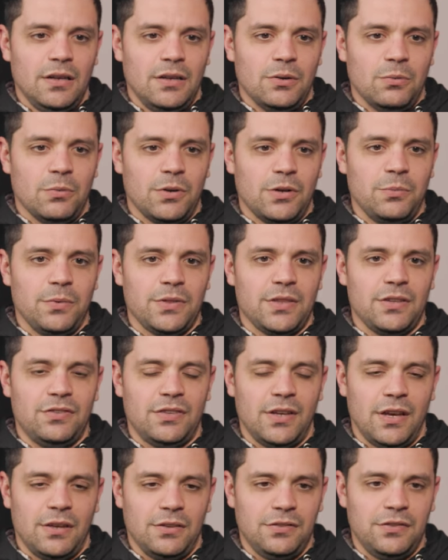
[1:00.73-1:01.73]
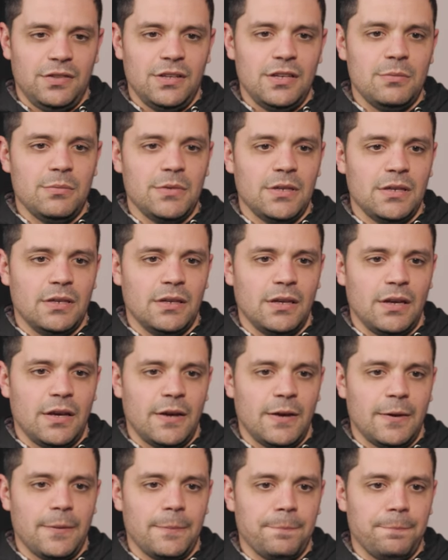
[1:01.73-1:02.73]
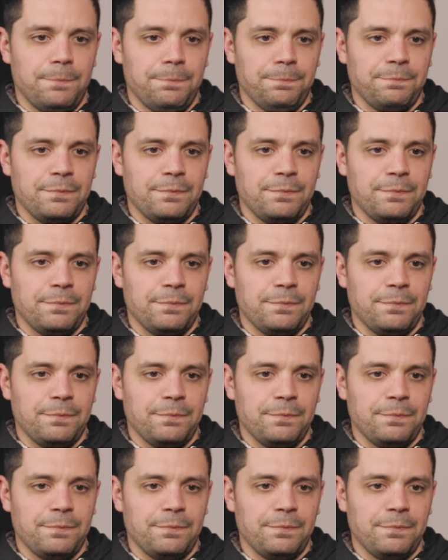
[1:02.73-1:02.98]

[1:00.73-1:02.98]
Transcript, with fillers: working with the sales team, and um,